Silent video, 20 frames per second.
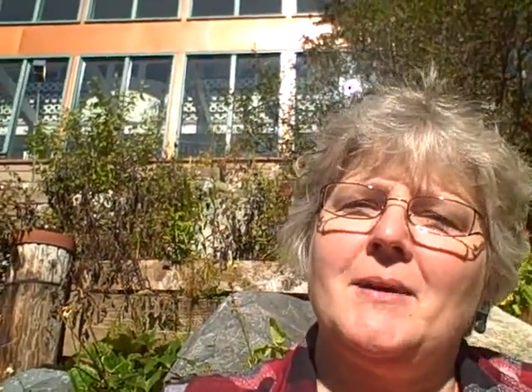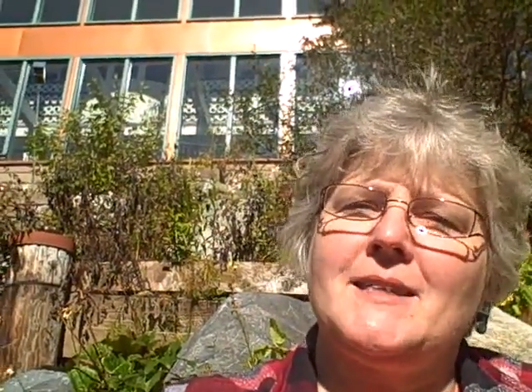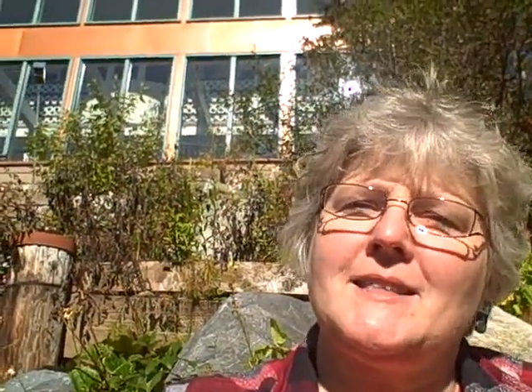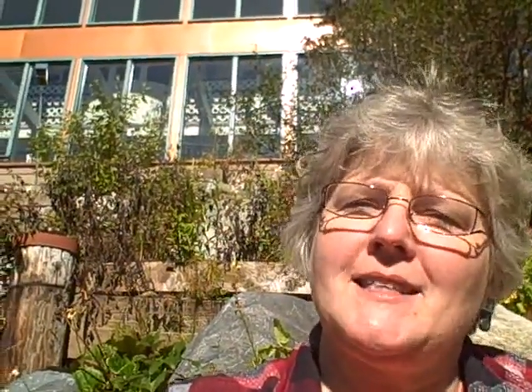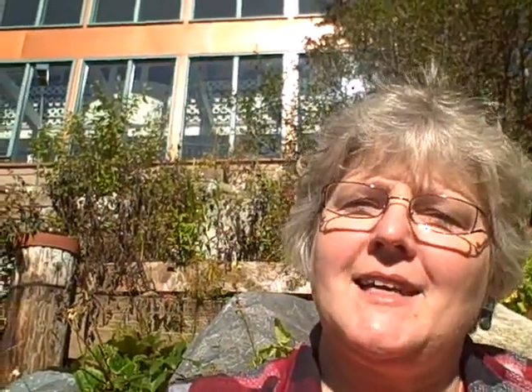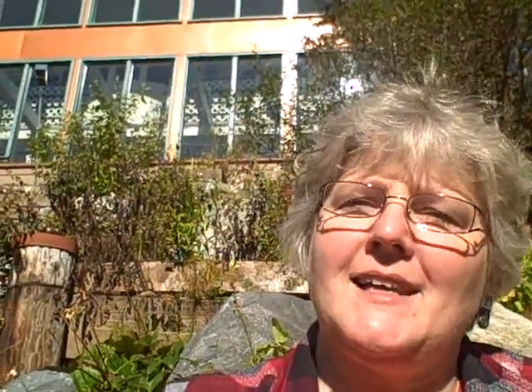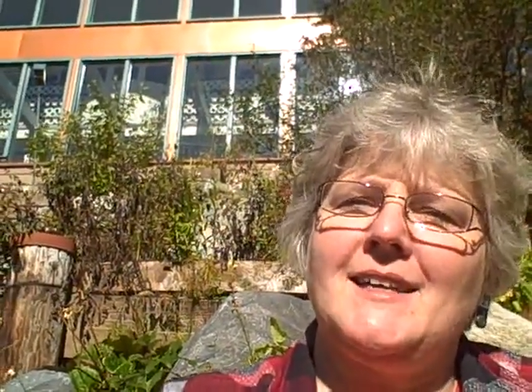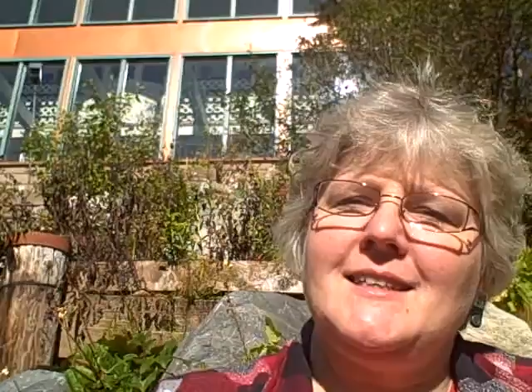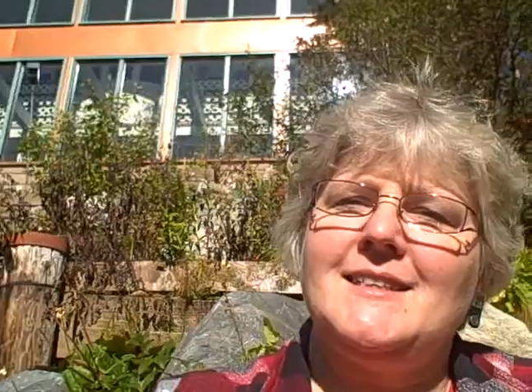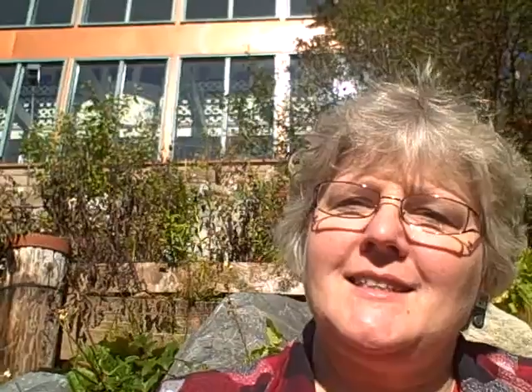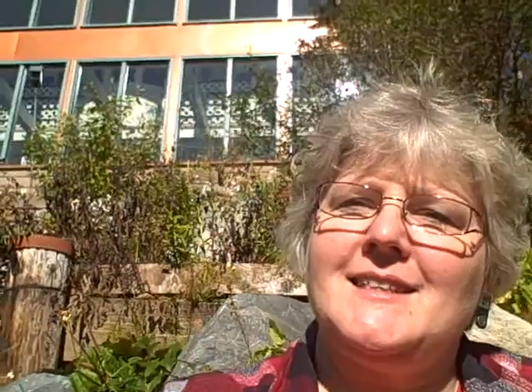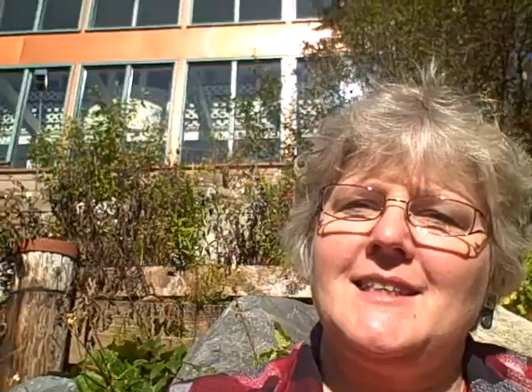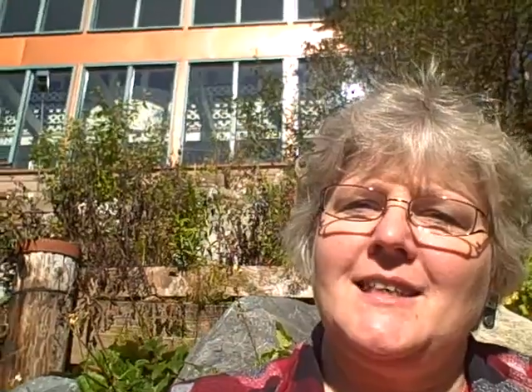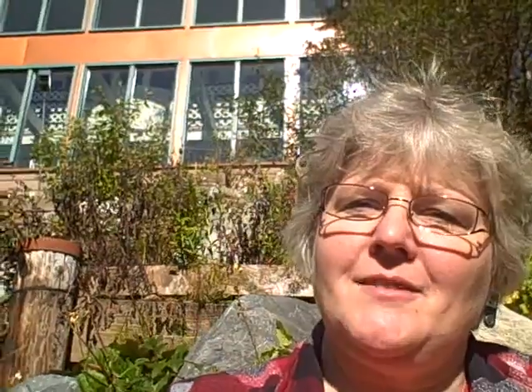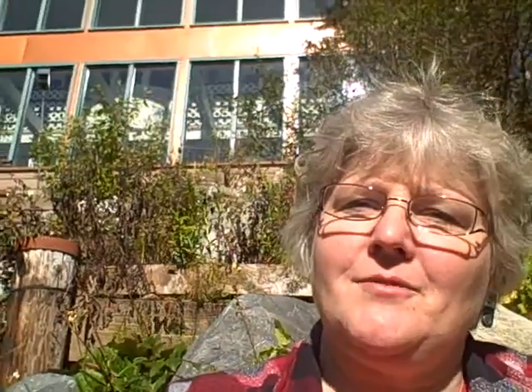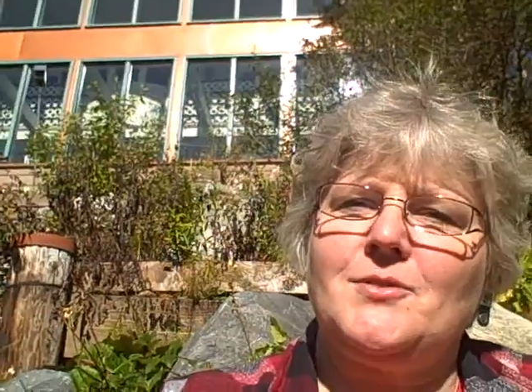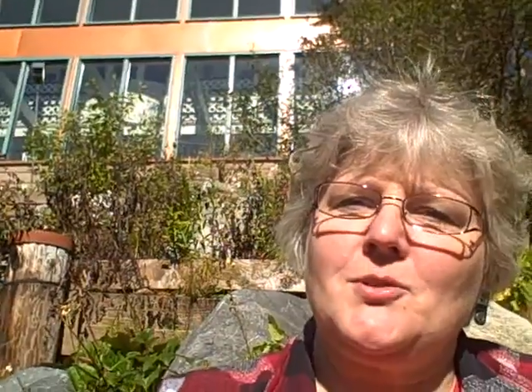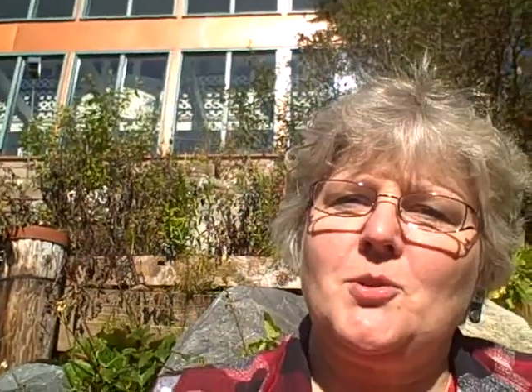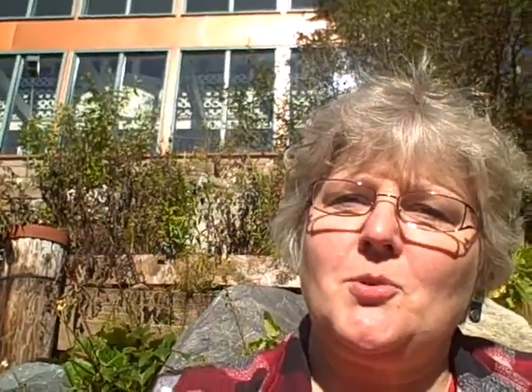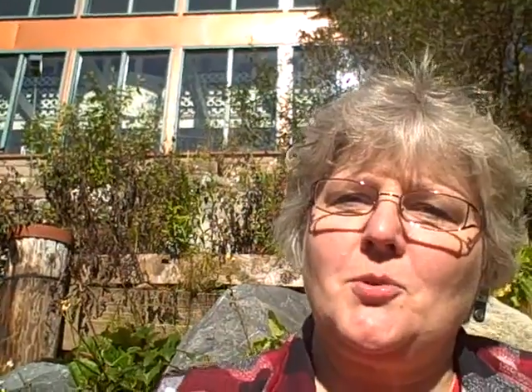excited to
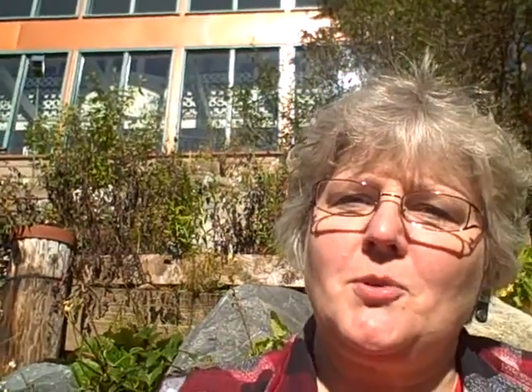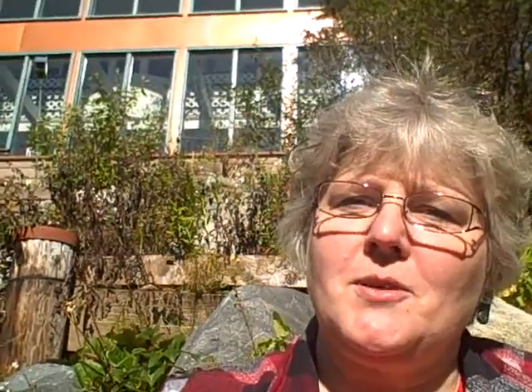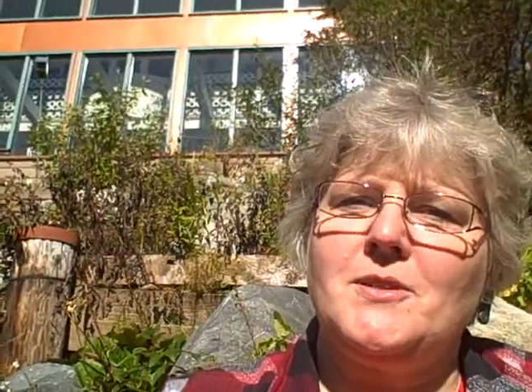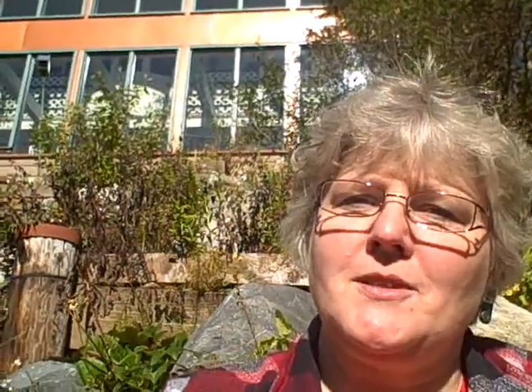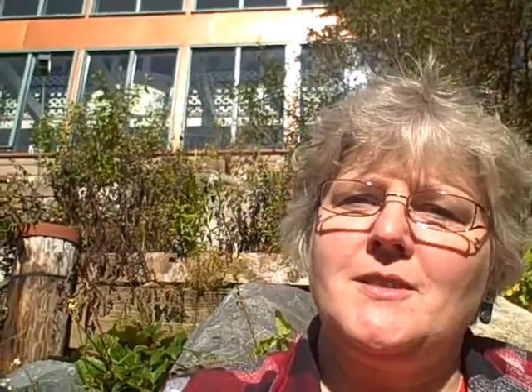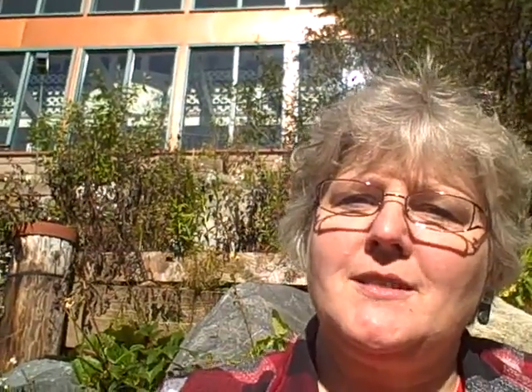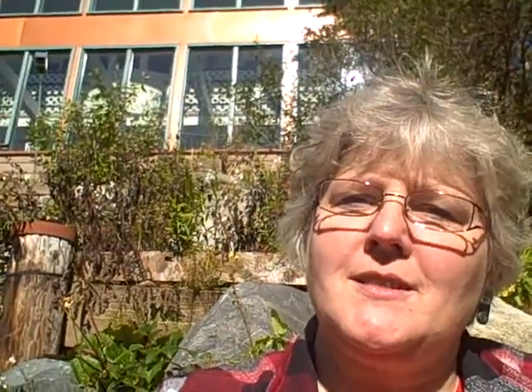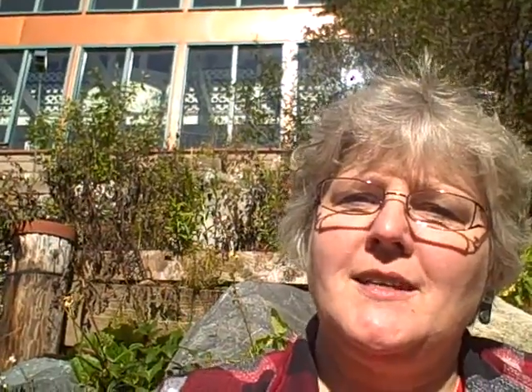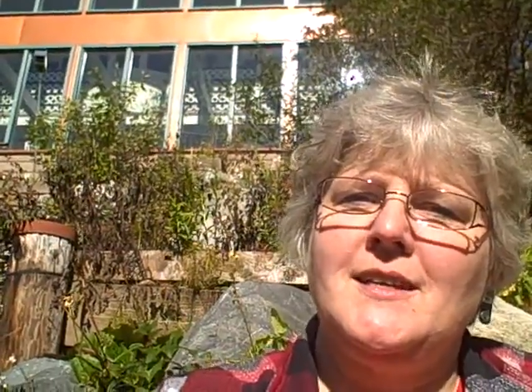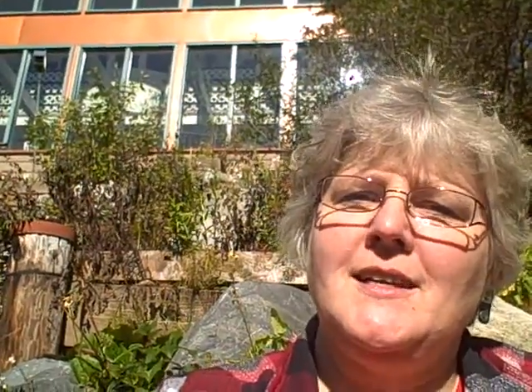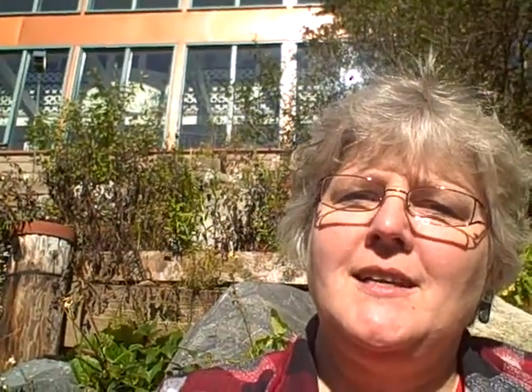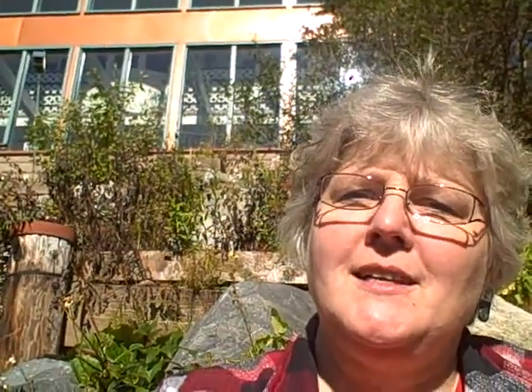give tours